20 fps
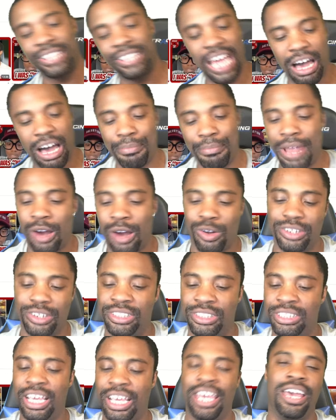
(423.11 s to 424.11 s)
Now, I'm not going to
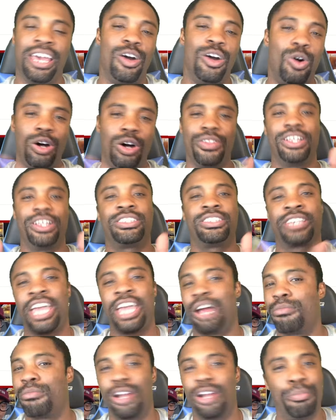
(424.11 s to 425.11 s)
sit here on this
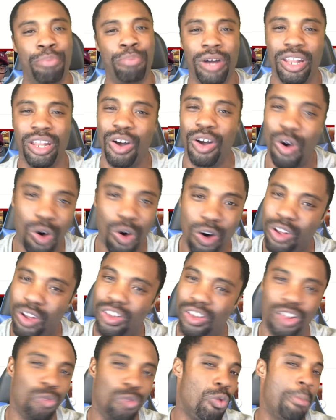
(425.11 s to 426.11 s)
camera and put it all
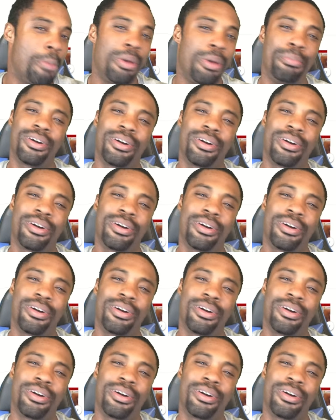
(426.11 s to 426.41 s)
on women,